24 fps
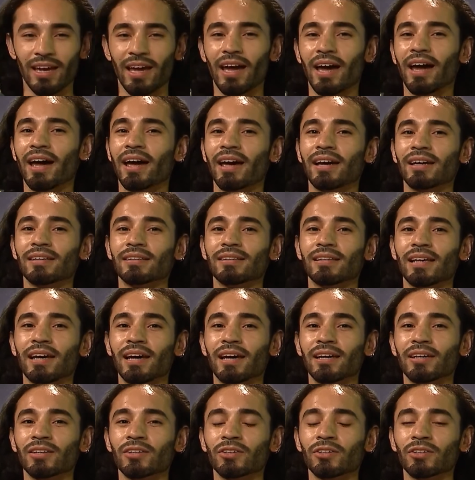and
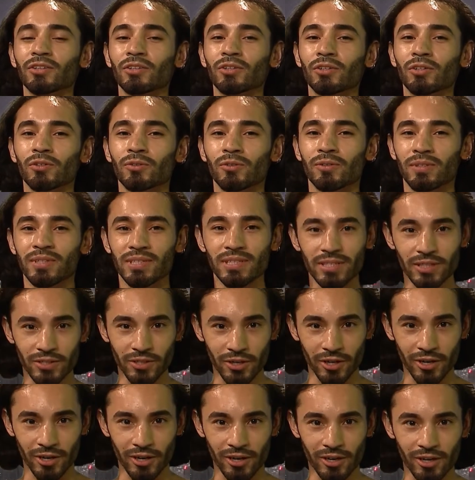that you
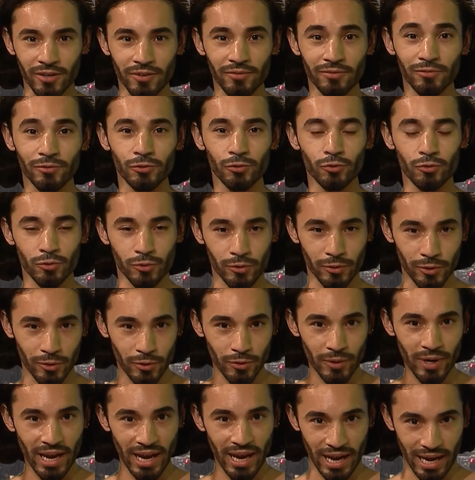deserve
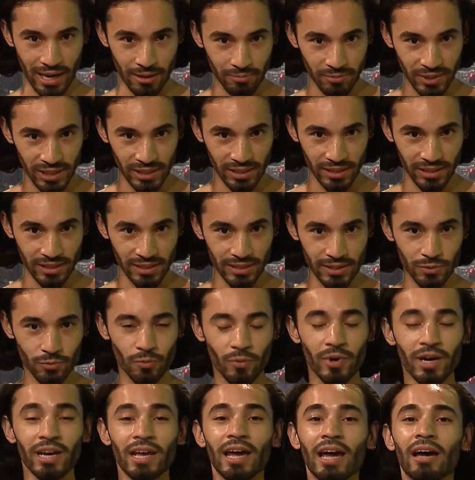true happiness,
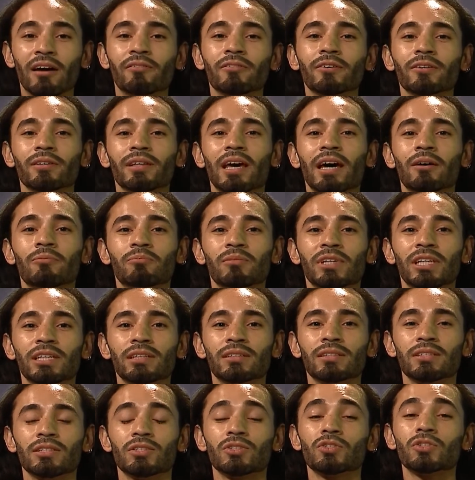whatever that
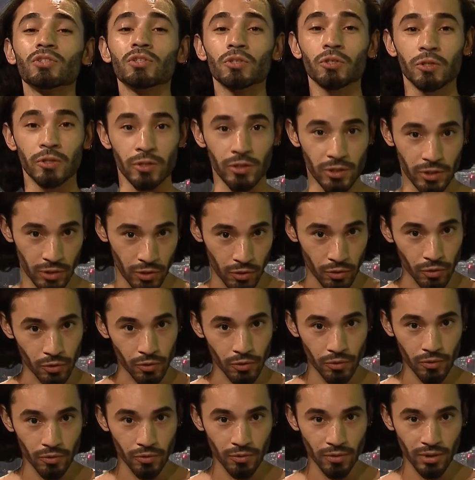means to
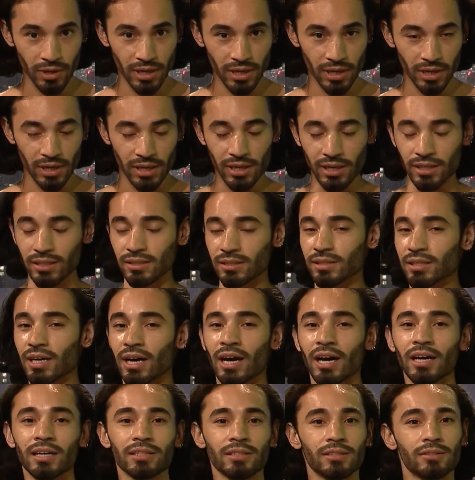you,
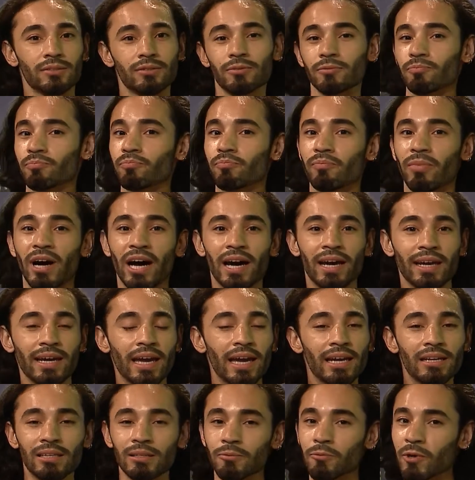not by
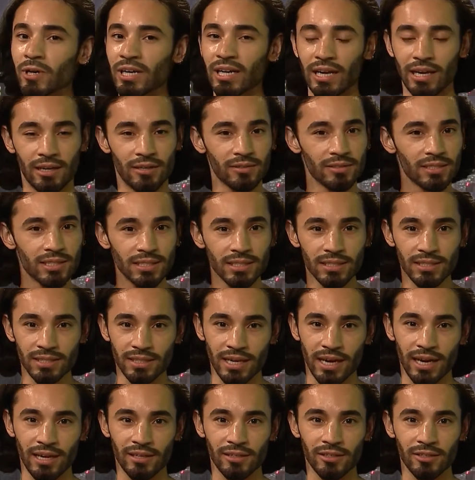anyone else's
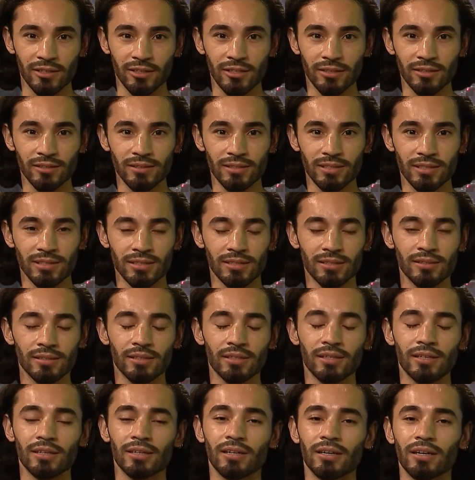standards.
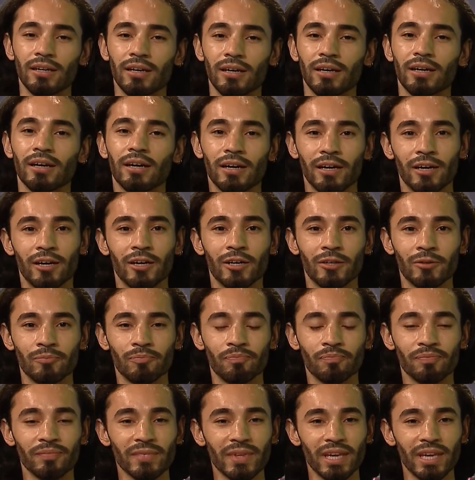And